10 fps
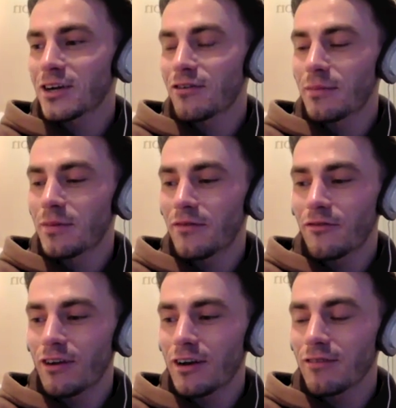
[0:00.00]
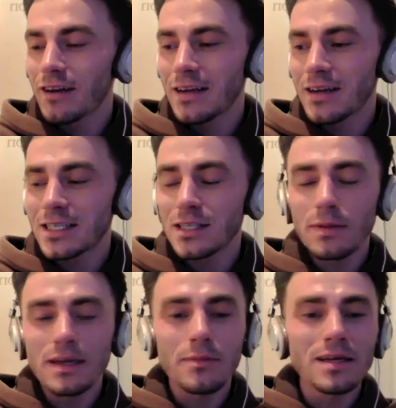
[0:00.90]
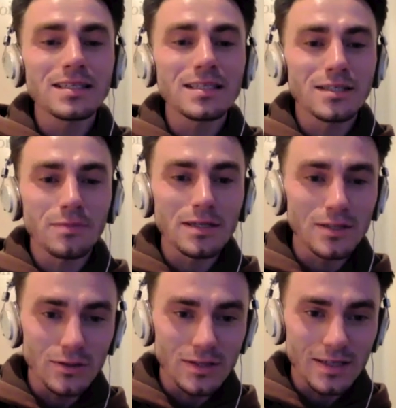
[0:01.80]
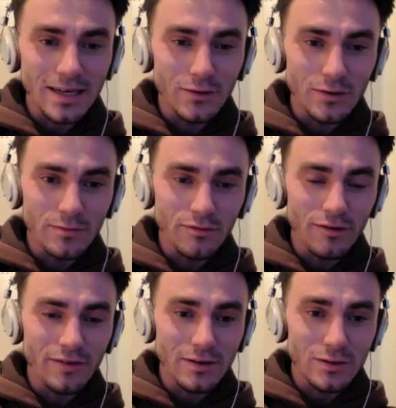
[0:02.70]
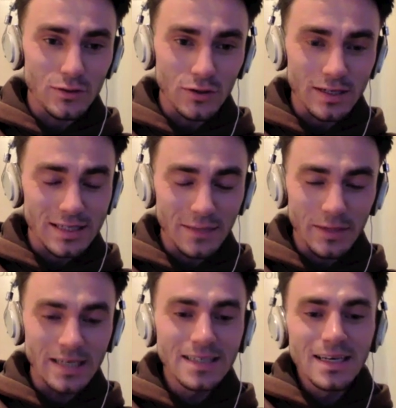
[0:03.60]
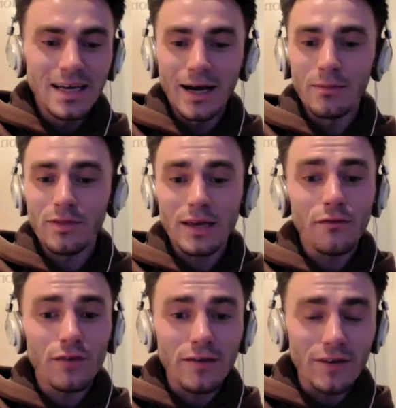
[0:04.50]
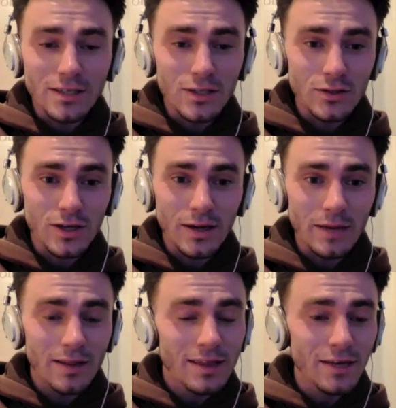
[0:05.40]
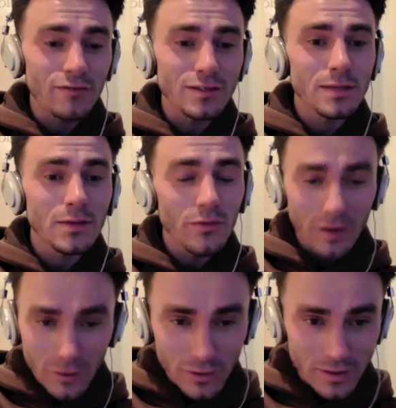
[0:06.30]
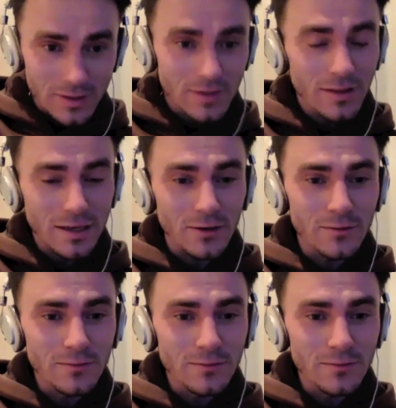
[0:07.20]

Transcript: Karim, really, really nice. It's been amazing to speak to you today on Bright Founders Talk. Temy, thank you for giving us your time, and thank you for speaking with our audience. Thank you.